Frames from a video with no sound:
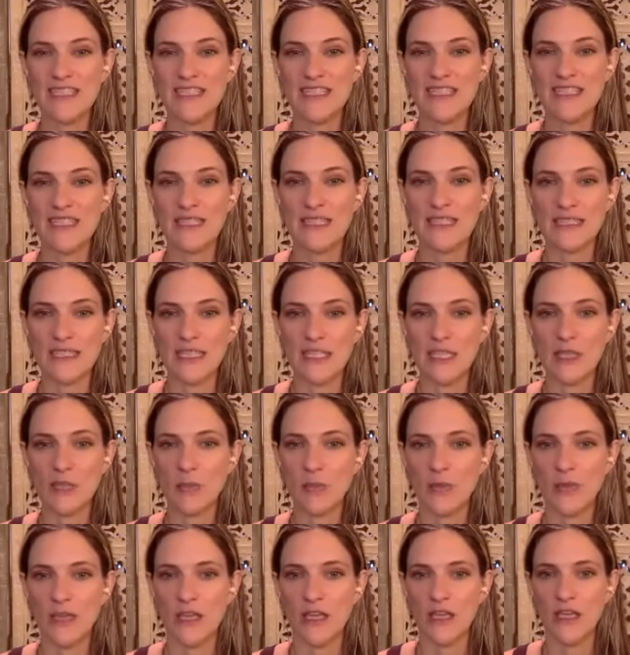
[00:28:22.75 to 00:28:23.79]
sleep
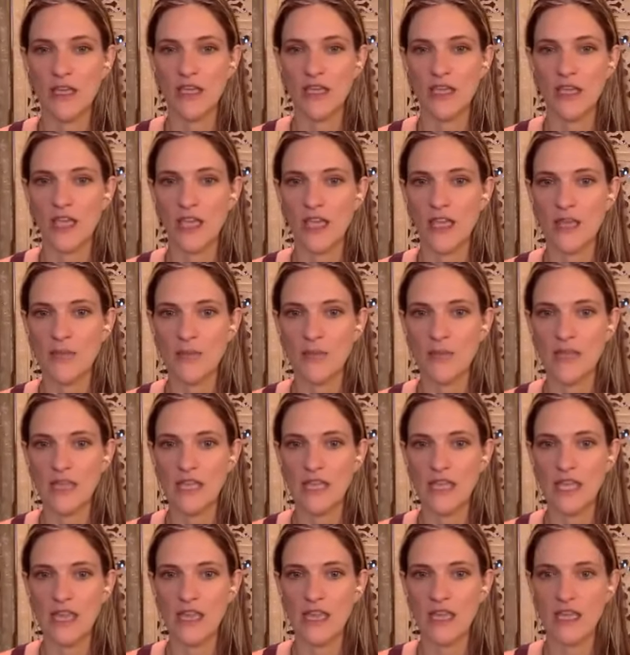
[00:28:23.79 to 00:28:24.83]
can be
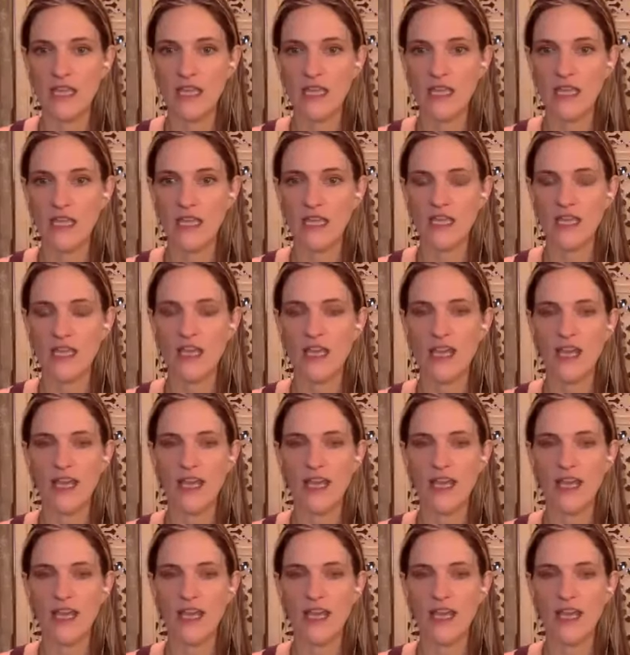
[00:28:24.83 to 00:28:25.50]
a thing.